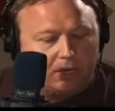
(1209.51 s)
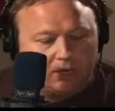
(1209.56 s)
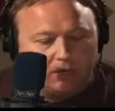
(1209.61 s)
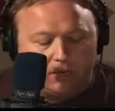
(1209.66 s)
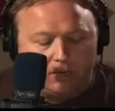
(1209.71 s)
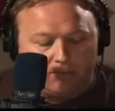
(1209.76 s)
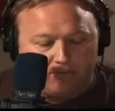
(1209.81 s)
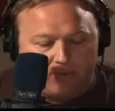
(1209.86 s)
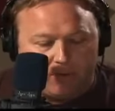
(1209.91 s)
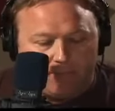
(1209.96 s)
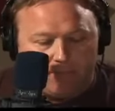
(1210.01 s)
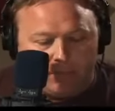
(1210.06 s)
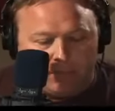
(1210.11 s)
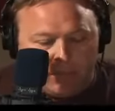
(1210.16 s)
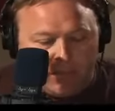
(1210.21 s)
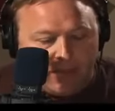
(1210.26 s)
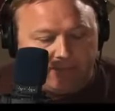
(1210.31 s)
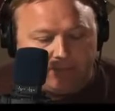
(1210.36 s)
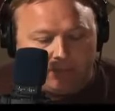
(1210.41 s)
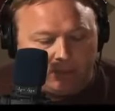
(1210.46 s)
you know, from the
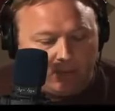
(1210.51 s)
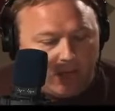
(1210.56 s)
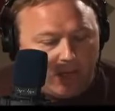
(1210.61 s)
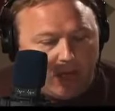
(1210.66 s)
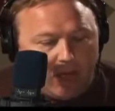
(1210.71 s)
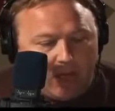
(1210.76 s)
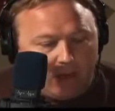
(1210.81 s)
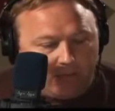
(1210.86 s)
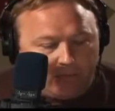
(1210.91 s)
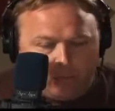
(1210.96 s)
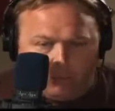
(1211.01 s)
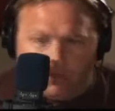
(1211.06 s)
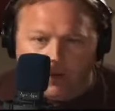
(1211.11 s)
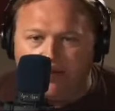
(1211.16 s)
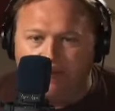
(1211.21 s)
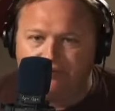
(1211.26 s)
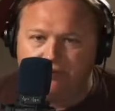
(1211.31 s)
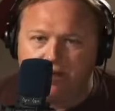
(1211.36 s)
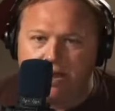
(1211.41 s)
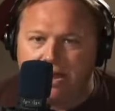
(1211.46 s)
level of
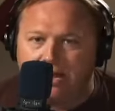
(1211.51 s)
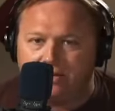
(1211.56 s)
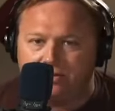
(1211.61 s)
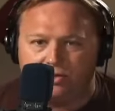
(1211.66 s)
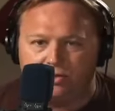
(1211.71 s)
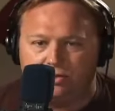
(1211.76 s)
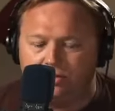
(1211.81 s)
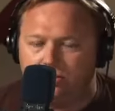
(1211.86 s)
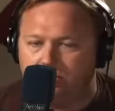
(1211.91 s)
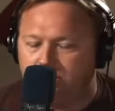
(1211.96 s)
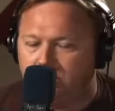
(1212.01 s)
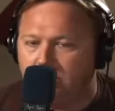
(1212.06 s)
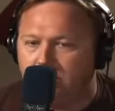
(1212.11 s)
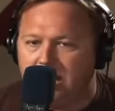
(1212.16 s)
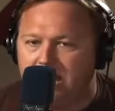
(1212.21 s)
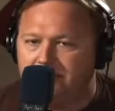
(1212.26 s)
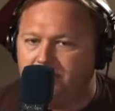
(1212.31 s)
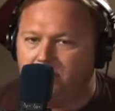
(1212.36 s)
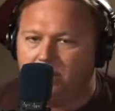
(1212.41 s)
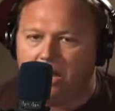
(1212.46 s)
roughnecks to the
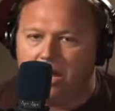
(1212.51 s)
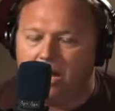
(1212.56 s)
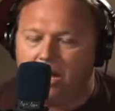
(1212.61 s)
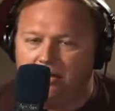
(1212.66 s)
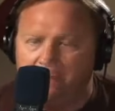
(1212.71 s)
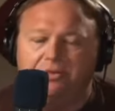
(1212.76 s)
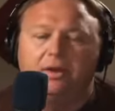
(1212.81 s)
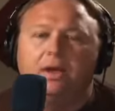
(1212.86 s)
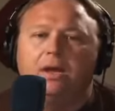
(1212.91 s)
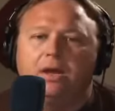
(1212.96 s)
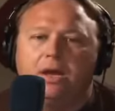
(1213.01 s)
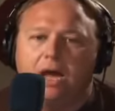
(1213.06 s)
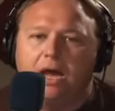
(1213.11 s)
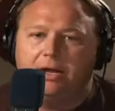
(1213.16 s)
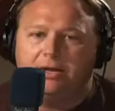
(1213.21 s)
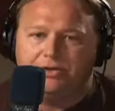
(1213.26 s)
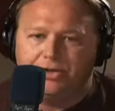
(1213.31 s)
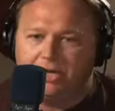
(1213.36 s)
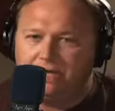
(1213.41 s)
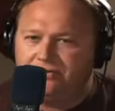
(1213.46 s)
level of
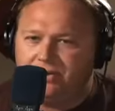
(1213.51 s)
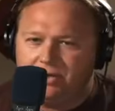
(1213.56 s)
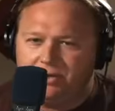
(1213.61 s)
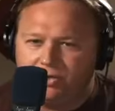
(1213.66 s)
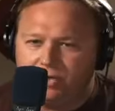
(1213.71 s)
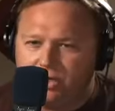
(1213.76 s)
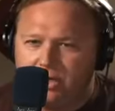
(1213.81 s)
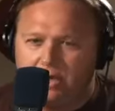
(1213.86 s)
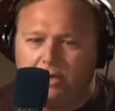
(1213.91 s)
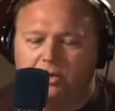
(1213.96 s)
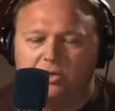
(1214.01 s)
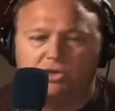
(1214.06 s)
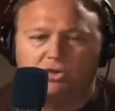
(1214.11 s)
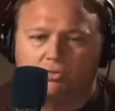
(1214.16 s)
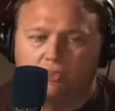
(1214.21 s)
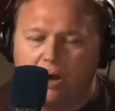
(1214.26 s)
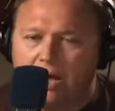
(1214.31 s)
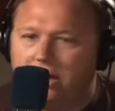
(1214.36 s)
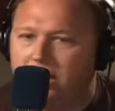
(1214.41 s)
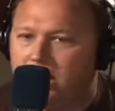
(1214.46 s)
uh, chief engineers
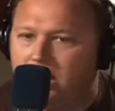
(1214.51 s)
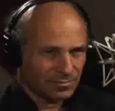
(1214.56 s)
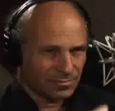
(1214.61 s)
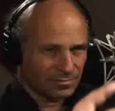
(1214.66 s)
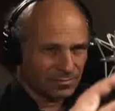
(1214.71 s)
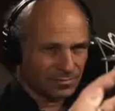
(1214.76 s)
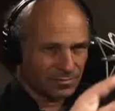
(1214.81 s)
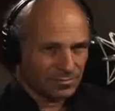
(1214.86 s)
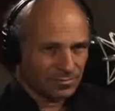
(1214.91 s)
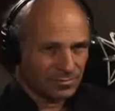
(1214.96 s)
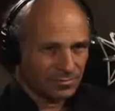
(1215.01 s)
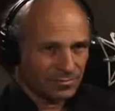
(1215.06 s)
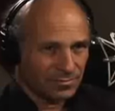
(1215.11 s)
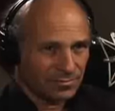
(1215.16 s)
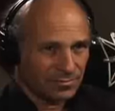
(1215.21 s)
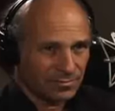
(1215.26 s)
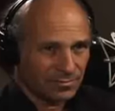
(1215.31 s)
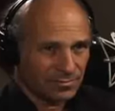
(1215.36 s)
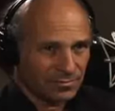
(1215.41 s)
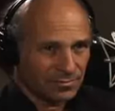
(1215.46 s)
running huge
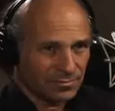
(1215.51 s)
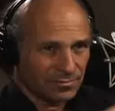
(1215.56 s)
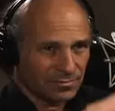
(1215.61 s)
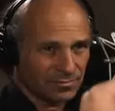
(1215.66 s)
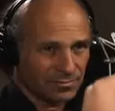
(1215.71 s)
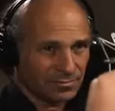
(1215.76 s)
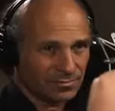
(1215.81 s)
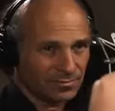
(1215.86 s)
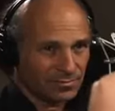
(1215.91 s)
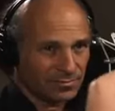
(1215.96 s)
refineries